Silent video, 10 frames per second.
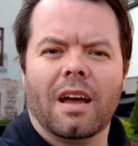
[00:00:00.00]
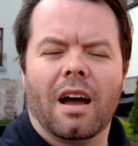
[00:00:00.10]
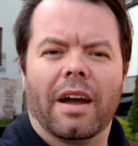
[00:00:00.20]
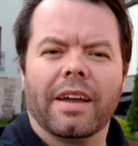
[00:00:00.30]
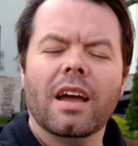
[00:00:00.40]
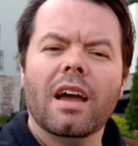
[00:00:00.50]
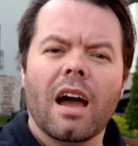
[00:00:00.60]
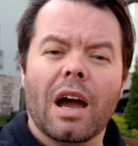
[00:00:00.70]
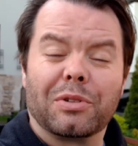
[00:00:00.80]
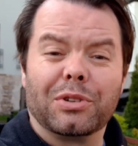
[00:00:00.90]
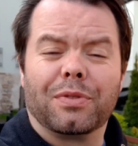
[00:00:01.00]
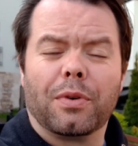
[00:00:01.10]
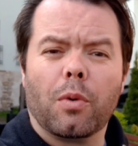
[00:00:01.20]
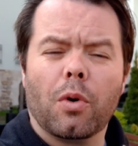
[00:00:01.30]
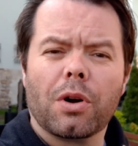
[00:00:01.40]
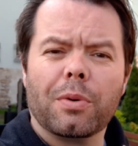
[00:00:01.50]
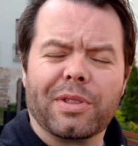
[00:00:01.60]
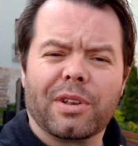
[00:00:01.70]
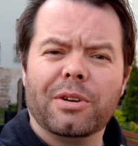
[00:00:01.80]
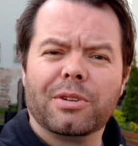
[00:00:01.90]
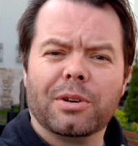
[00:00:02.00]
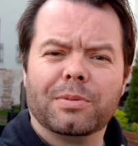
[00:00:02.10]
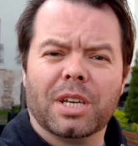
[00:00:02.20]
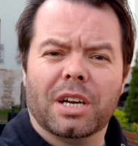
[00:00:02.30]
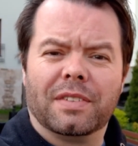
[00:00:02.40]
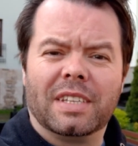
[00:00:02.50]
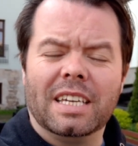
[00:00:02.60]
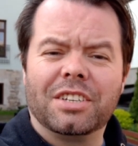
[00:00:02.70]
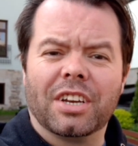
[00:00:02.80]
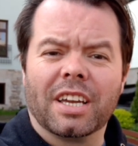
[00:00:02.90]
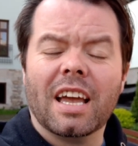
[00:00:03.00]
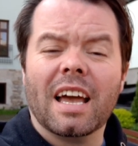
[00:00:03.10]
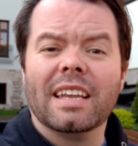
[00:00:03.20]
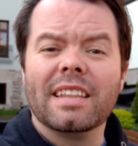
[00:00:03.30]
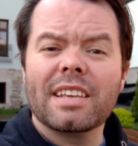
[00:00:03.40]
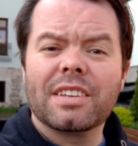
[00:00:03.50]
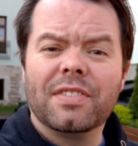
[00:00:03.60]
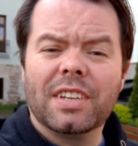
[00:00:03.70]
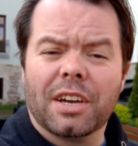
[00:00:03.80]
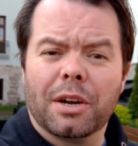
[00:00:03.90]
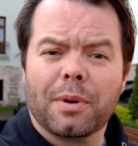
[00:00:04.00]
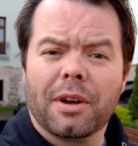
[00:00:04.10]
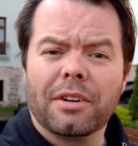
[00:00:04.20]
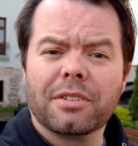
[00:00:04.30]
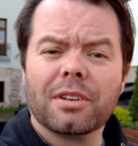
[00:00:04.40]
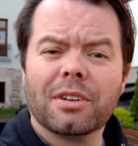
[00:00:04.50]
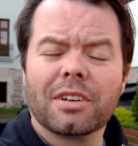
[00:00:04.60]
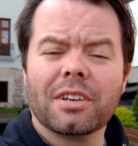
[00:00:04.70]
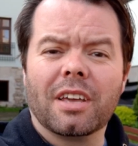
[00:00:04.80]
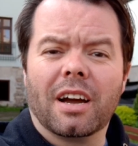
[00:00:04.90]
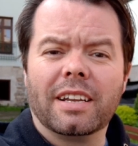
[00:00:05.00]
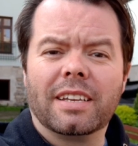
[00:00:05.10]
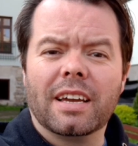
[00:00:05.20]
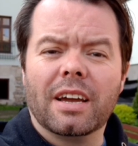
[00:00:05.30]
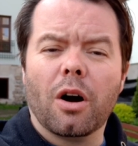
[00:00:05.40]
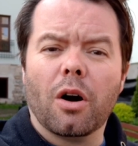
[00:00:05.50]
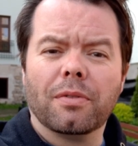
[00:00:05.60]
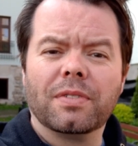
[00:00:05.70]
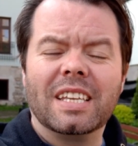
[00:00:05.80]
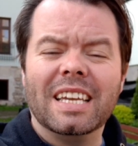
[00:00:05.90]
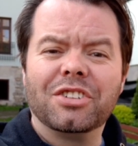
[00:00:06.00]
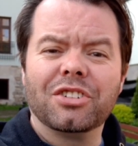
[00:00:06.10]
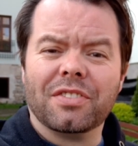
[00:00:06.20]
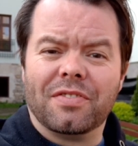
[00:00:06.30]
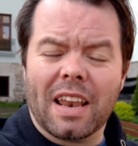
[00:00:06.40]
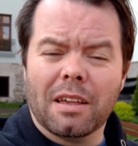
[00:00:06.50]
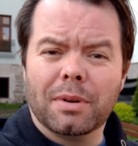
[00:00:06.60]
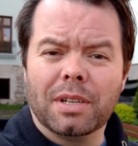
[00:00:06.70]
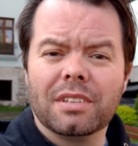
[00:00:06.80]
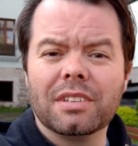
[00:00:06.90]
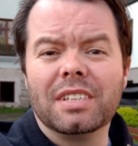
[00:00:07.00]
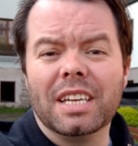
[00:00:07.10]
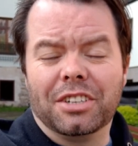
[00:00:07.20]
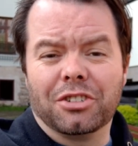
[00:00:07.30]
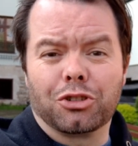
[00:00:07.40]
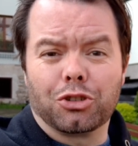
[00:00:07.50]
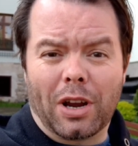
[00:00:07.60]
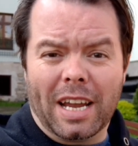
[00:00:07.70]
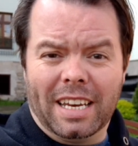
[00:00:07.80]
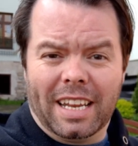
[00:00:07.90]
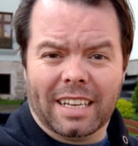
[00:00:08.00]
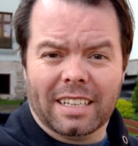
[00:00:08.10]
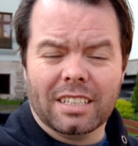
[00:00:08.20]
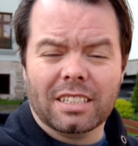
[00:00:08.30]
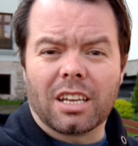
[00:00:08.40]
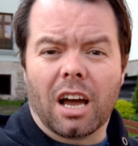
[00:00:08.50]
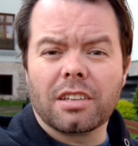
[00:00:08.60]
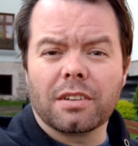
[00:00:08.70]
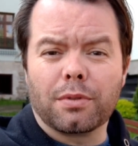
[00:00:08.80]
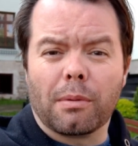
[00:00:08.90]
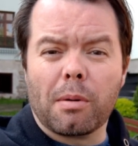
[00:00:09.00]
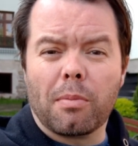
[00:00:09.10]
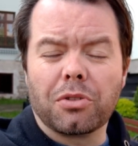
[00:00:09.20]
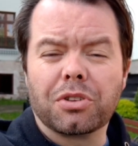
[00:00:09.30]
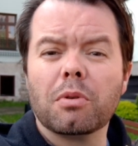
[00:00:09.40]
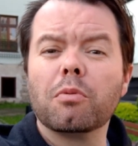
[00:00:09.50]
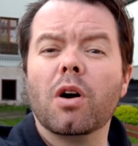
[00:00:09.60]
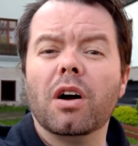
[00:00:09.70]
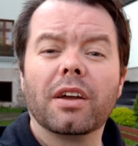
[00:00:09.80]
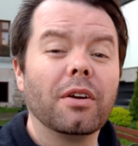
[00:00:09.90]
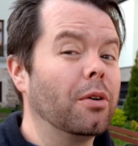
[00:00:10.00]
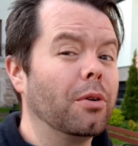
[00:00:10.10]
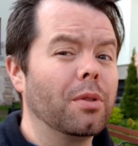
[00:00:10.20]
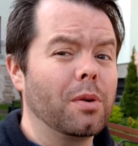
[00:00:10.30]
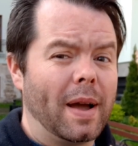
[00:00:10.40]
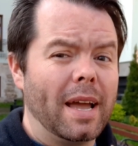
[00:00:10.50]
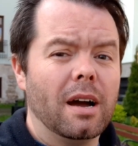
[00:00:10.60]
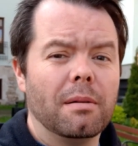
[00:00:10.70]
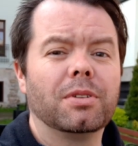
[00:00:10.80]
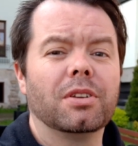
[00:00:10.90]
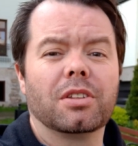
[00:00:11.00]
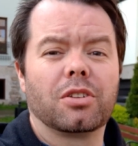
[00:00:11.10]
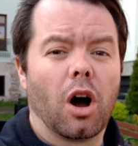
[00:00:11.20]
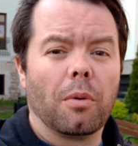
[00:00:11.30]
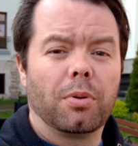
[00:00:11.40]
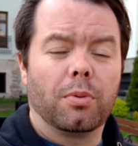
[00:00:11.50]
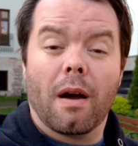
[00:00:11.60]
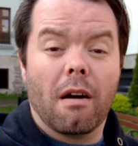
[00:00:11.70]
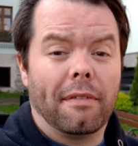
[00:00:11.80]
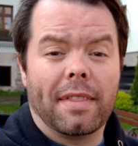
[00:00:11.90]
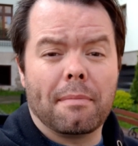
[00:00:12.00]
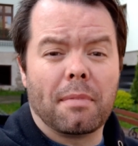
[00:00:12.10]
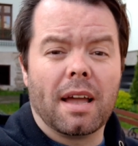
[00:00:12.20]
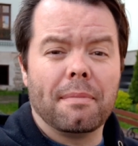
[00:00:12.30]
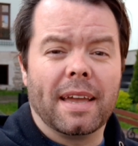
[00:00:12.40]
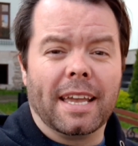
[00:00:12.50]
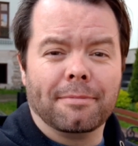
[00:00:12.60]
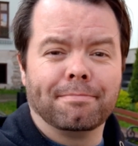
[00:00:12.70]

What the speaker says: Hi, I'm Christopher Walker with Closely Observed Teaching, and in this video we're going to look at the idea of teacher development and teacher training, starting from the bottom and working all the way up to the top, wherever that might be.